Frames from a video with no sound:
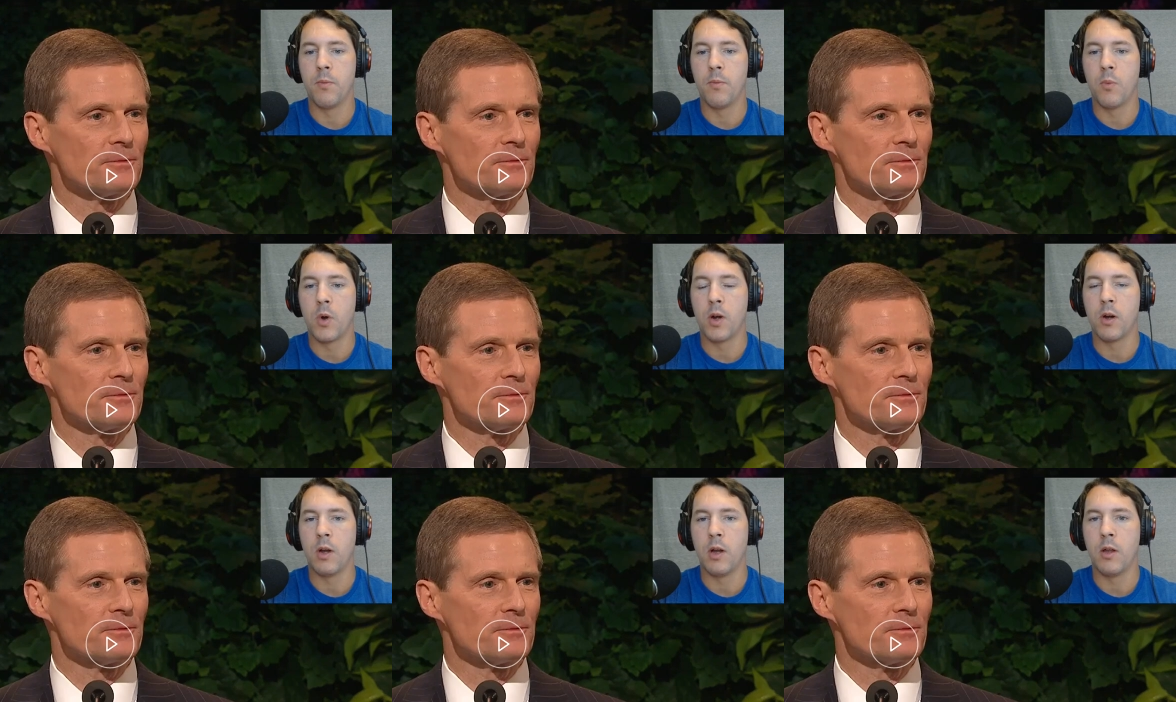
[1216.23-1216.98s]

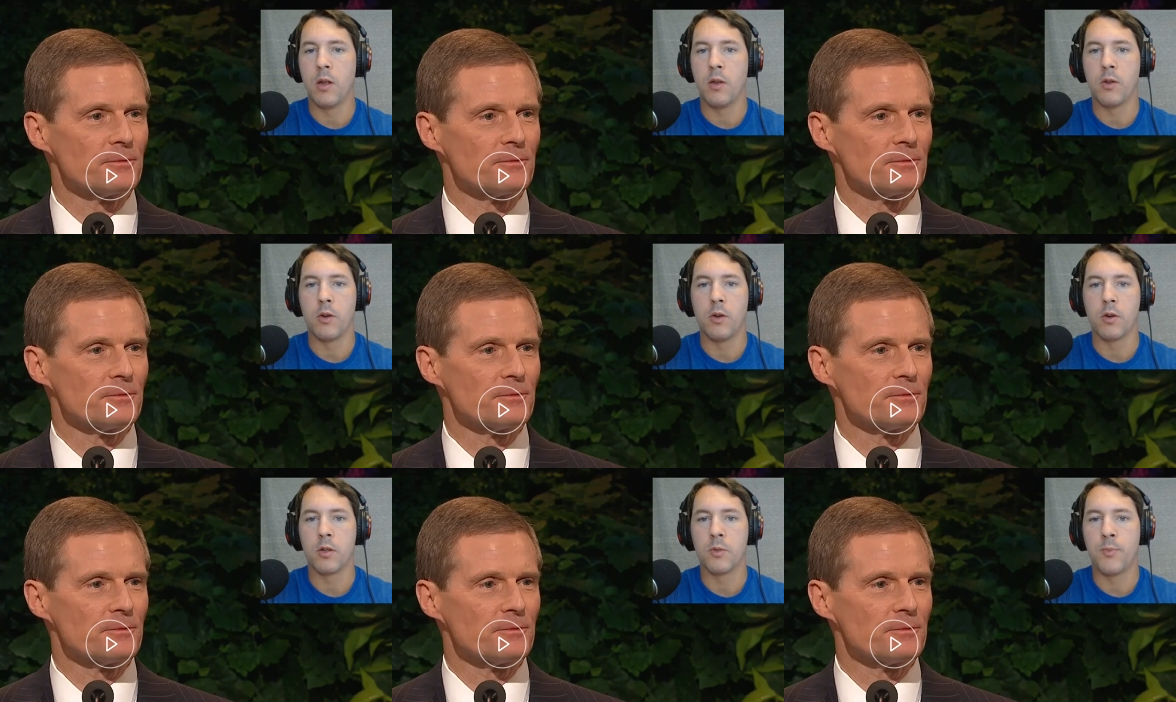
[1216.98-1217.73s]
Speaker 1: either
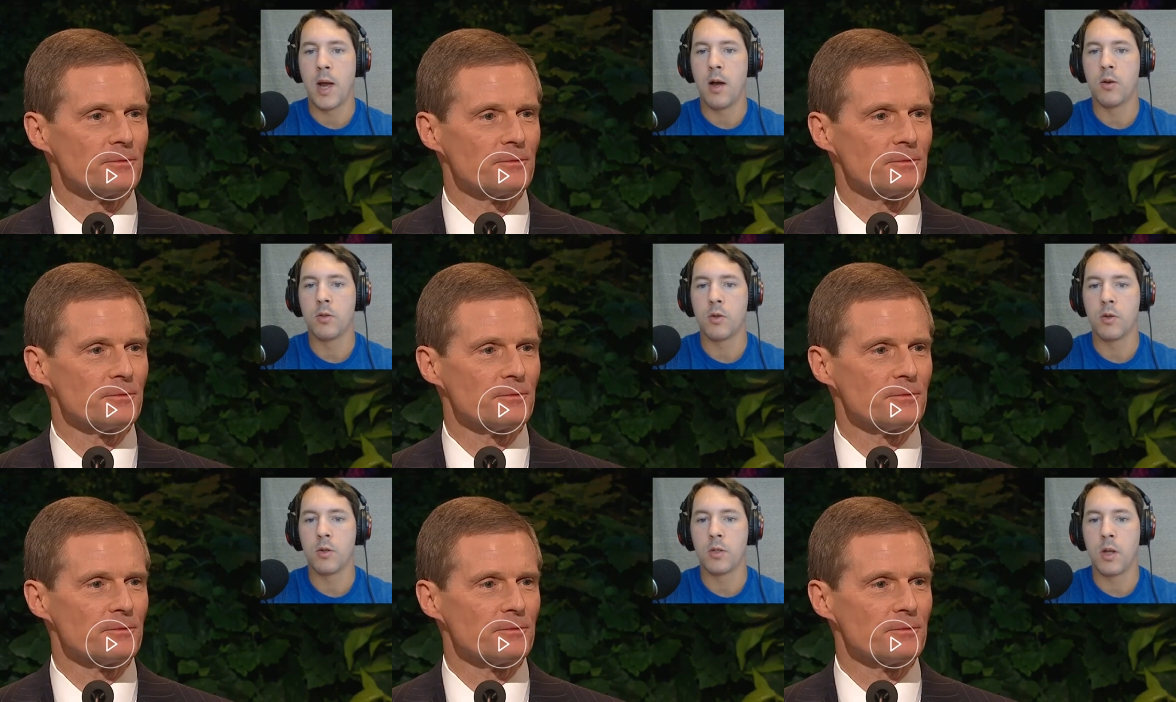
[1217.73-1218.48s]
your spouse
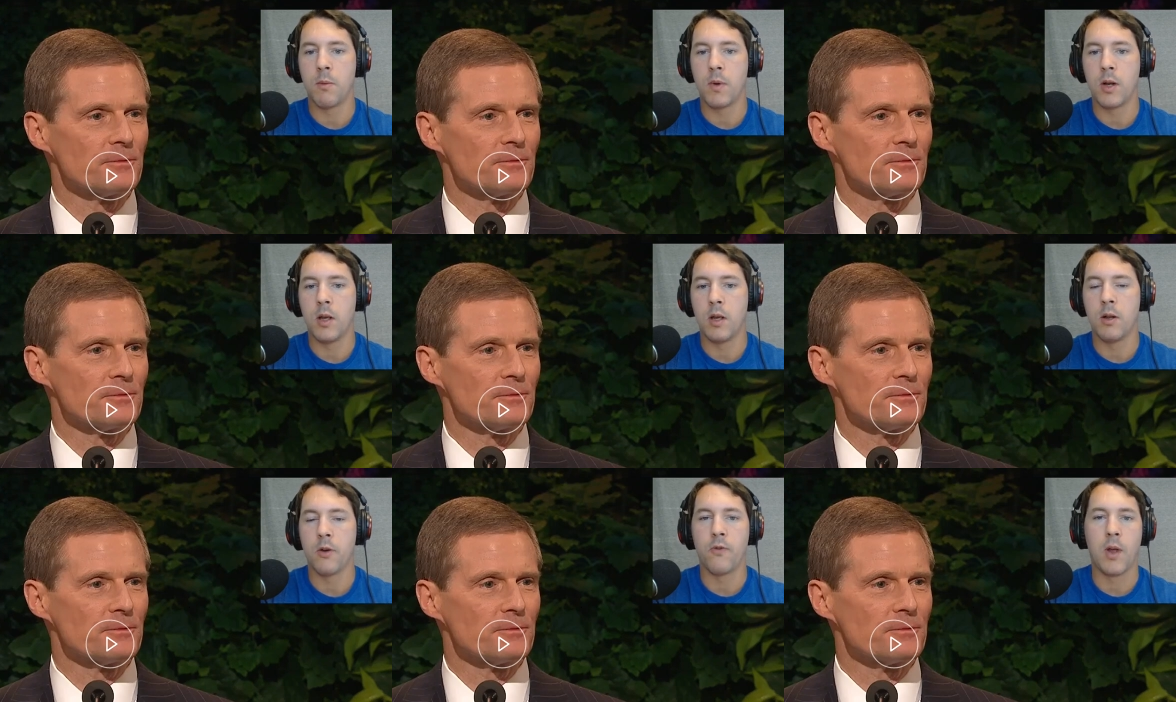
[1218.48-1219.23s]
or somebody
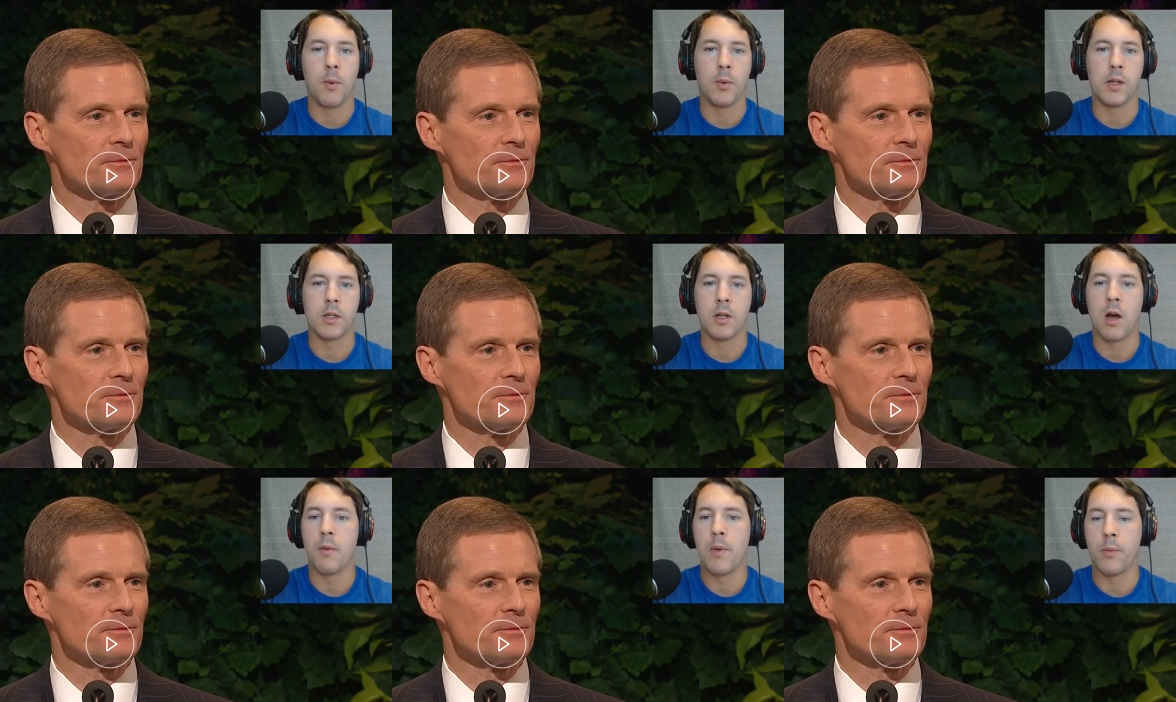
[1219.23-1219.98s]
in your family is
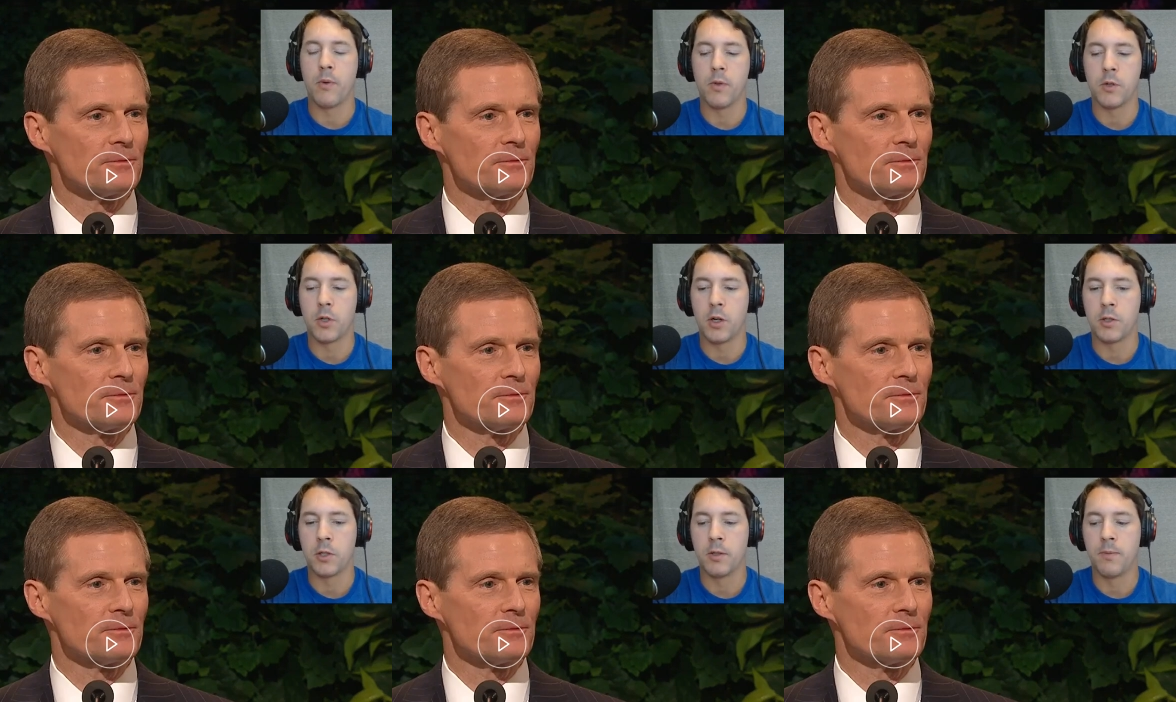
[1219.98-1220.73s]
not a member of the
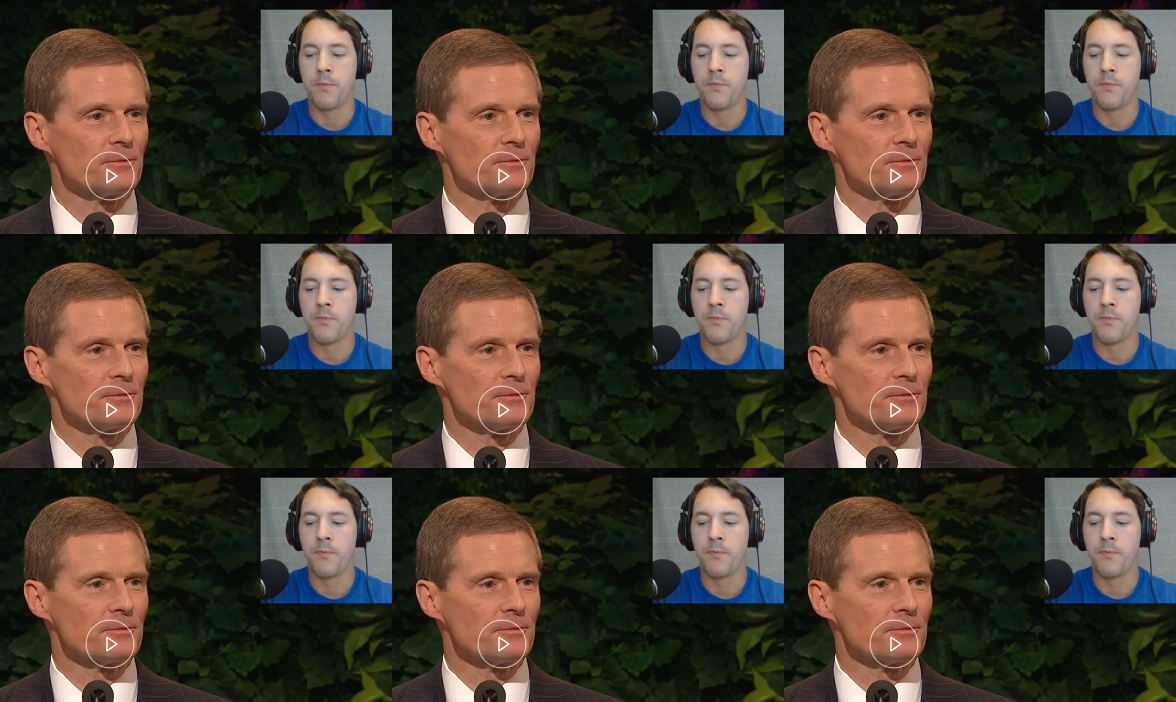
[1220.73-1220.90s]
church,